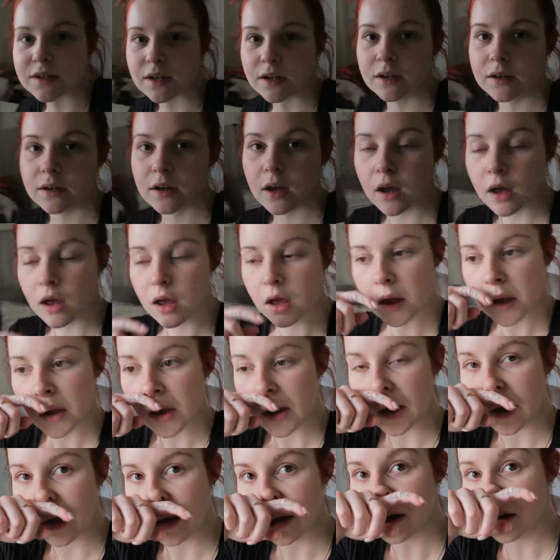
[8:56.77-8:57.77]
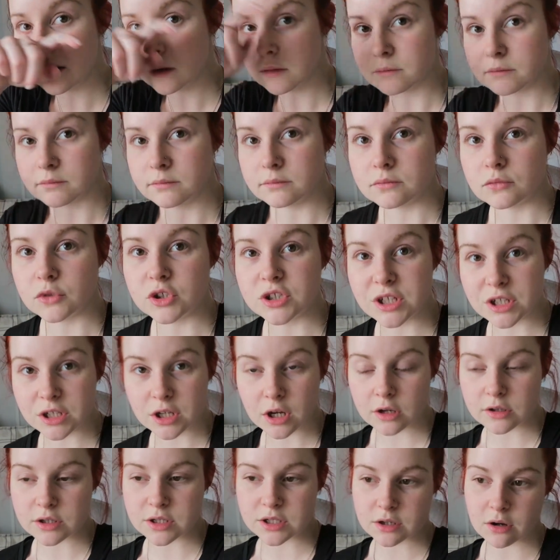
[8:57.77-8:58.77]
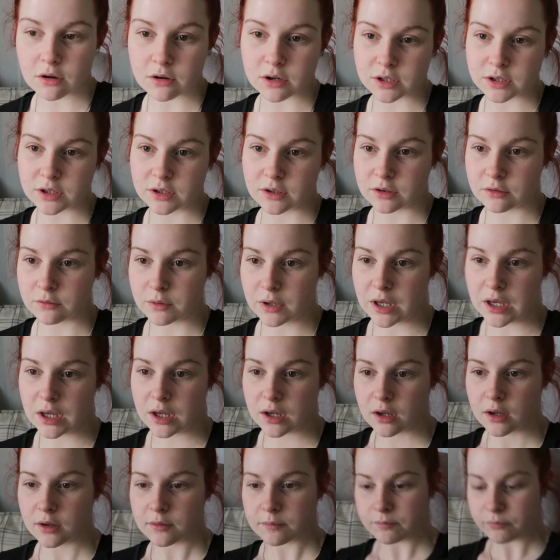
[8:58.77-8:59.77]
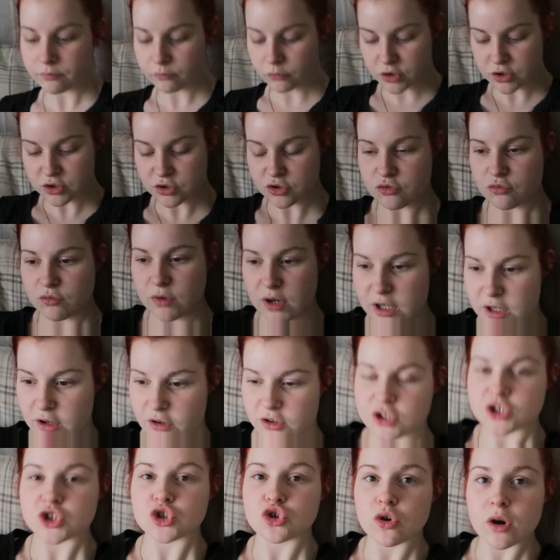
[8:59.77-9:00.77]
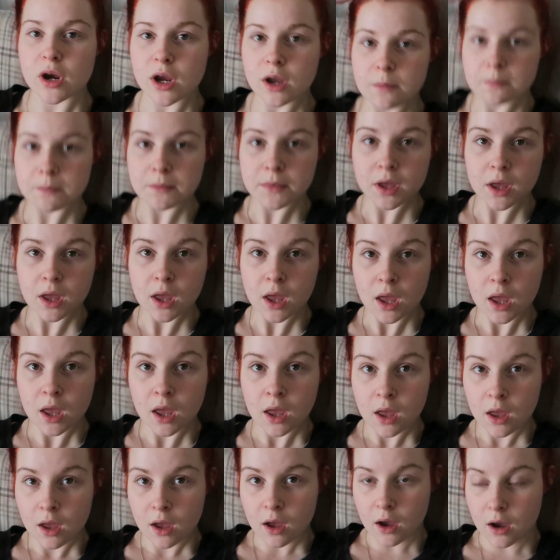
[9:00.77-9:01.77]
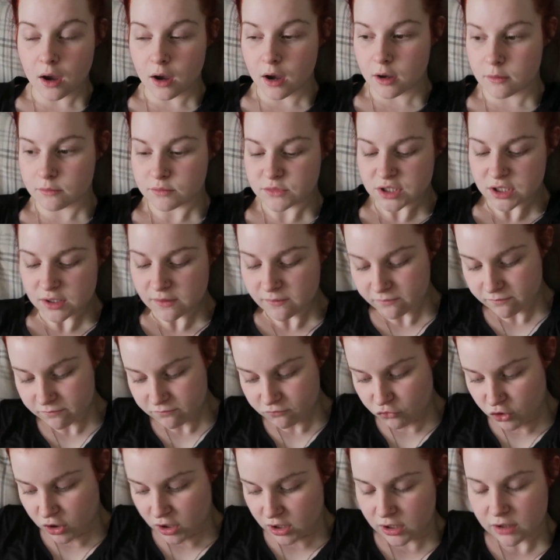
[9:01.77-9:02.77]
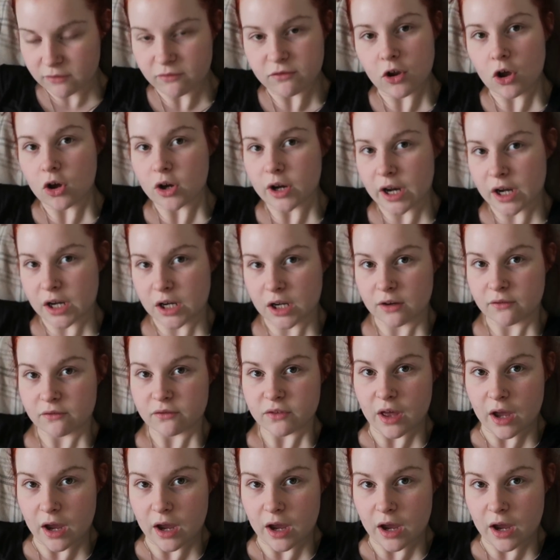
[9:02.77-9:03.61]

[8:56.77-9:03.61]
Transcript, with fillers: stick. We did go to Scotland the other week, which was a really nice trip. Didn't really vlog any of